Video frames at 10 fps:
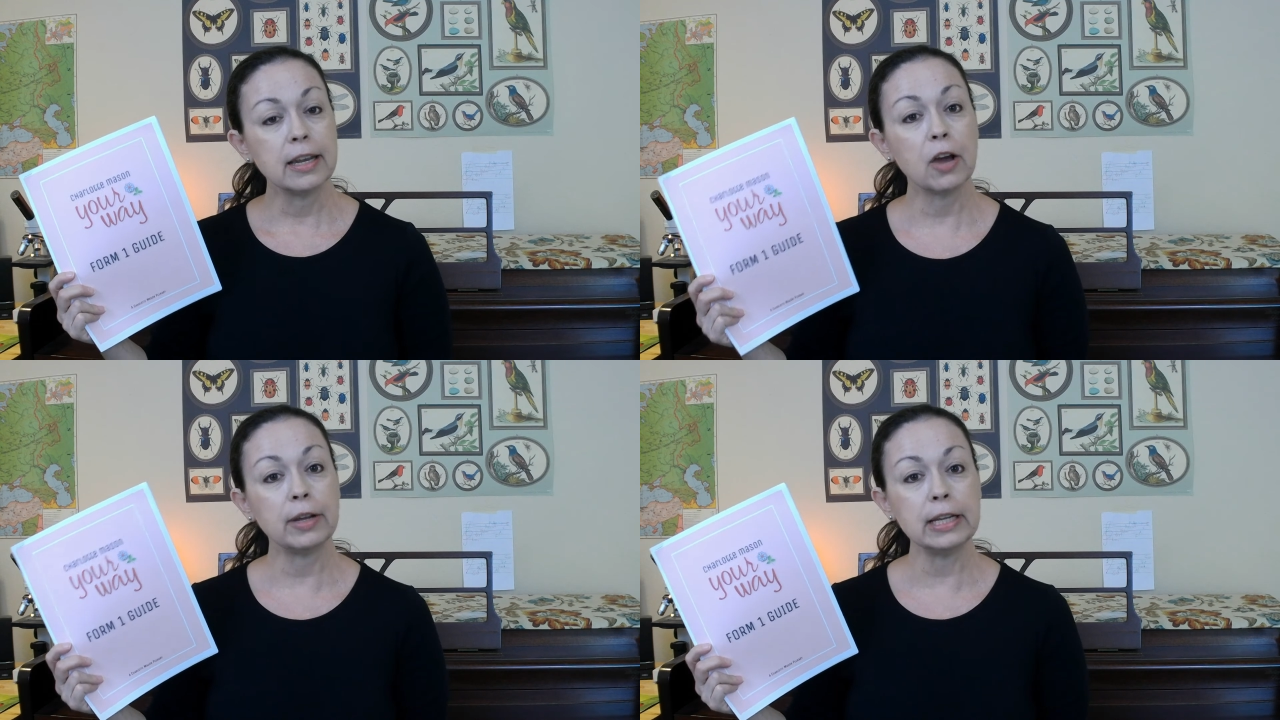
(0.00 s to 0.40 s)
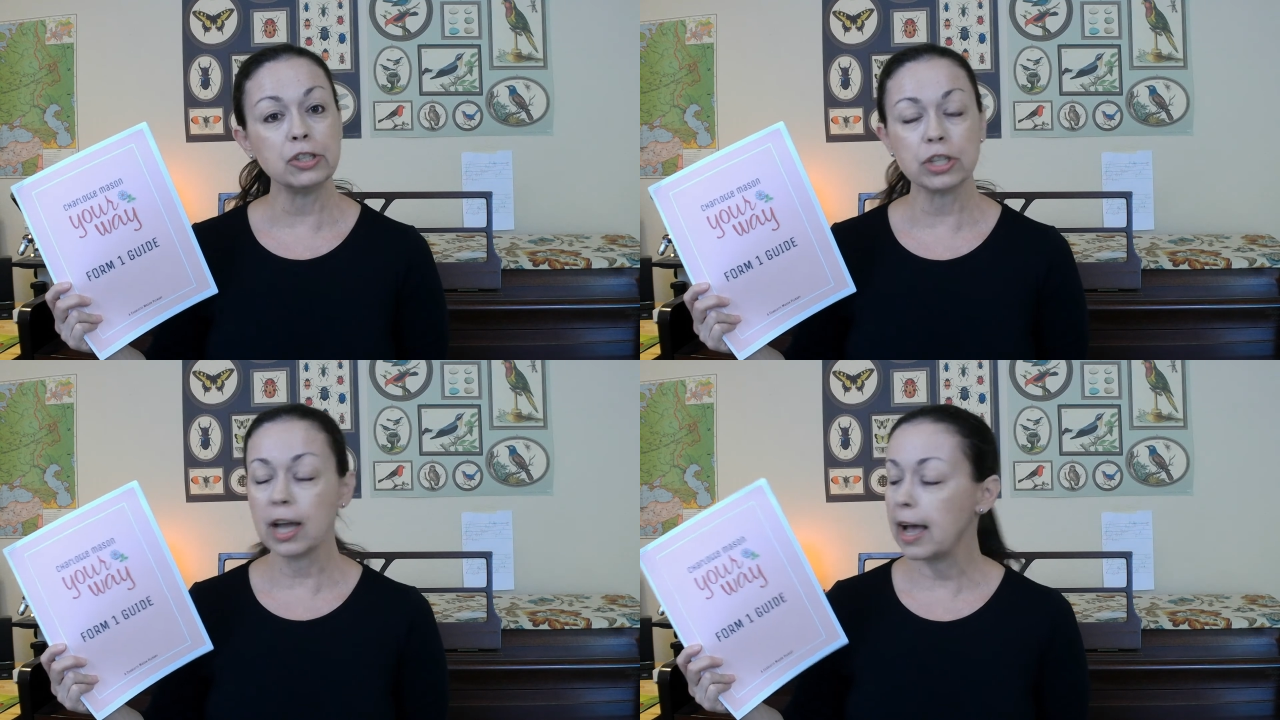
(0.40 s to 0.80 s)
Now,
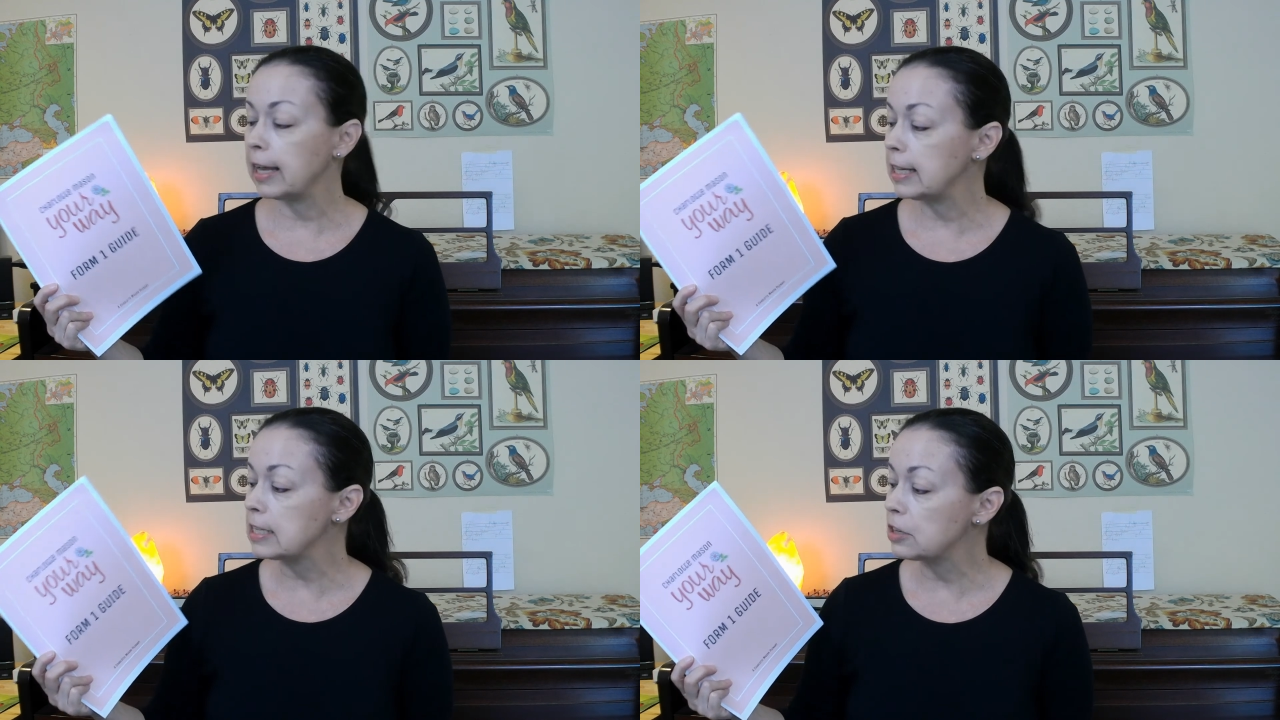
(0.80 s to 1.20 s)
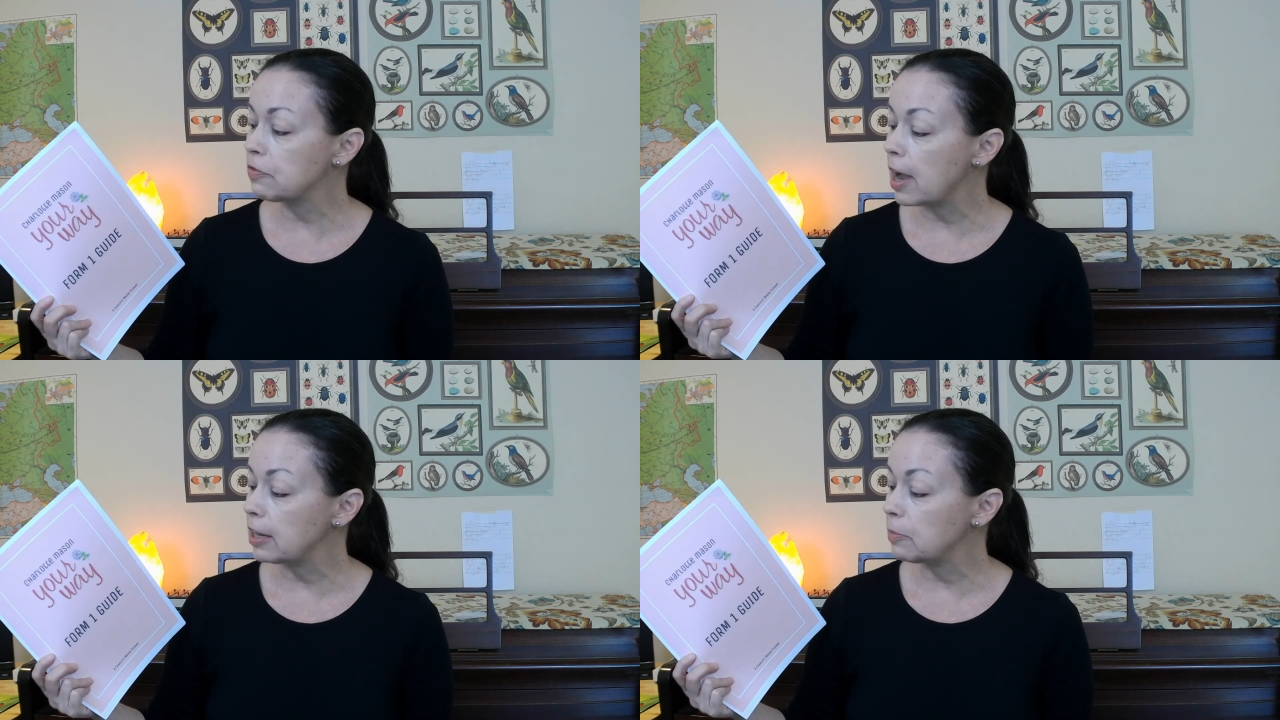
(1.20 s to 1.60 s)
each guide is
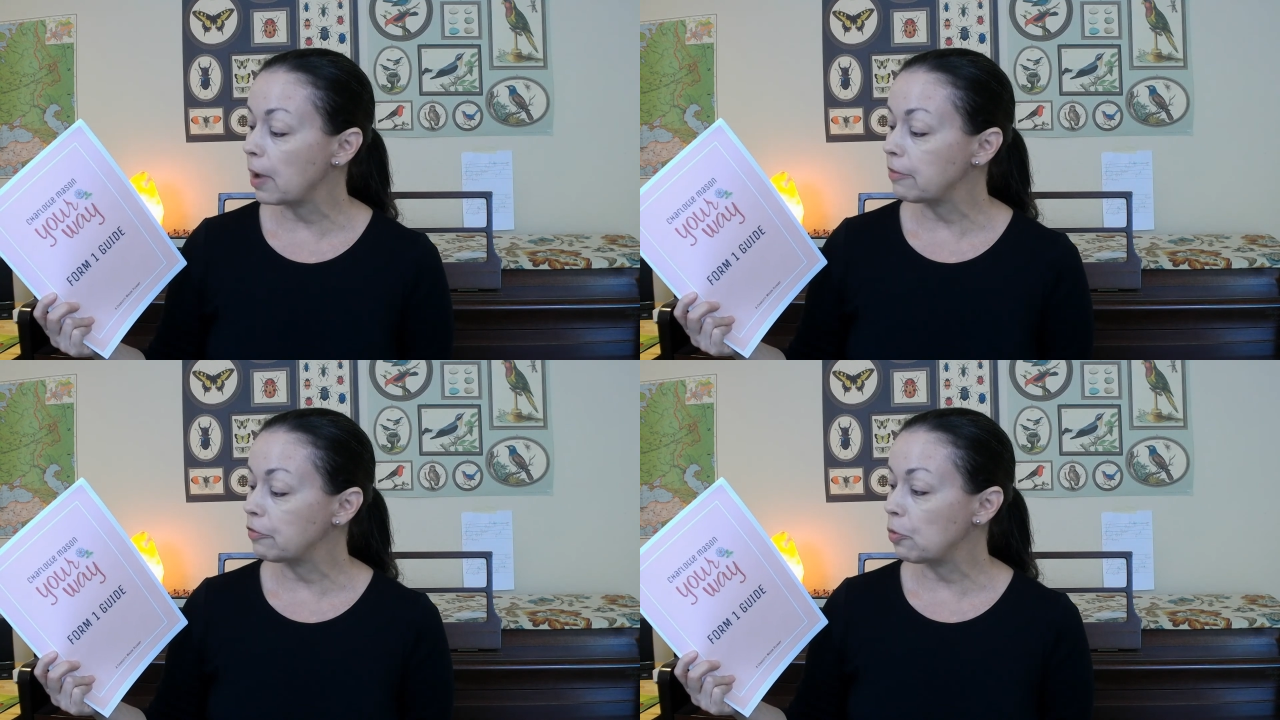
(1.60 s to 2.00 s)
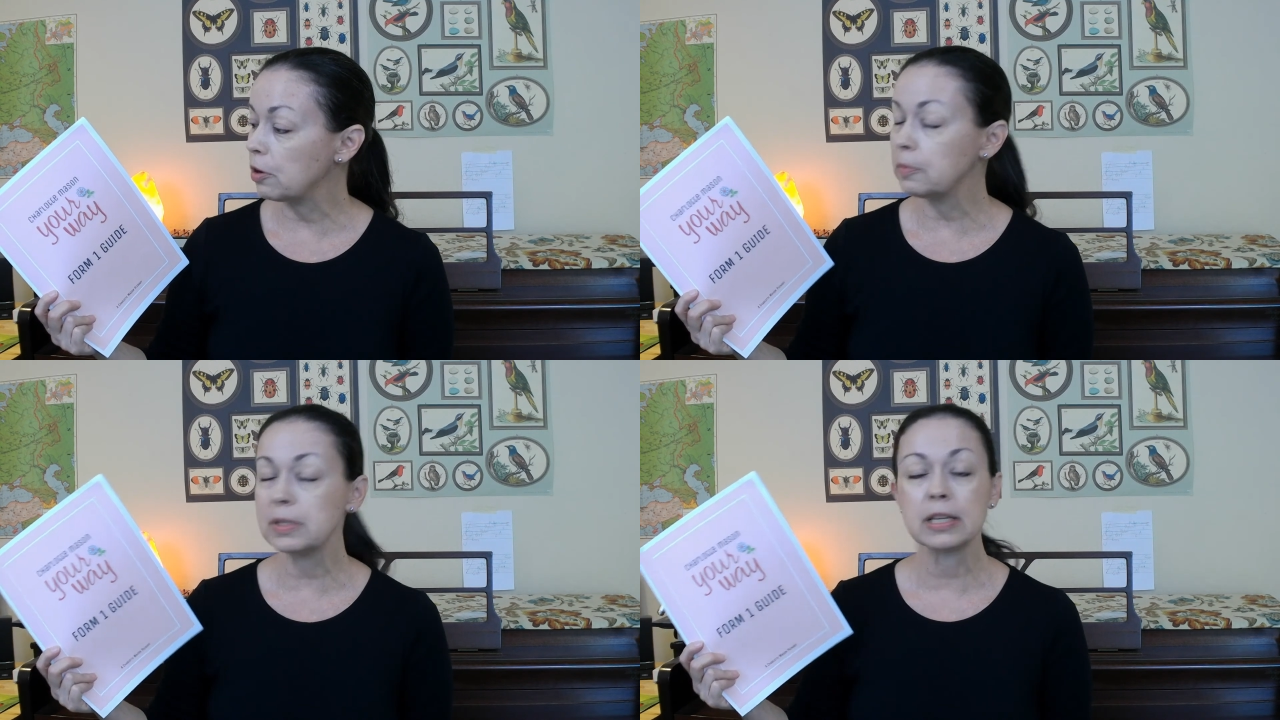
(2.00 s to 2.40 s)
divided by
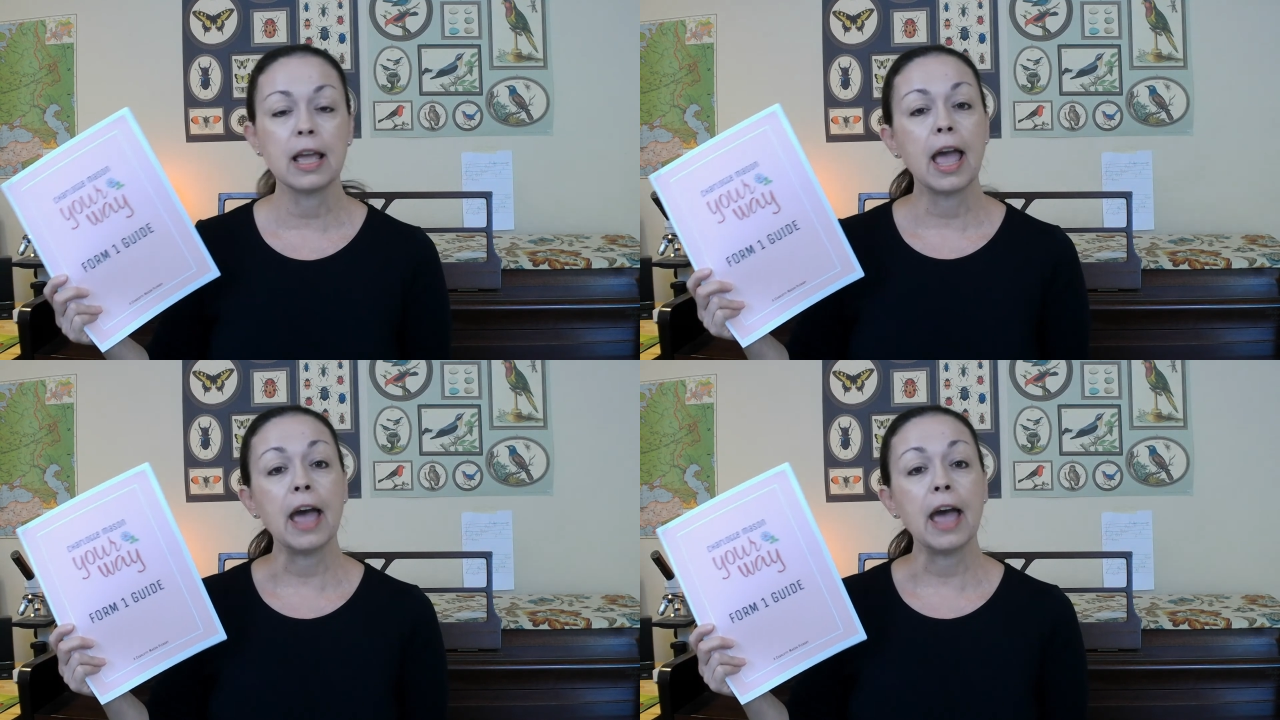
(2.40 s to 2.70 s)
forms,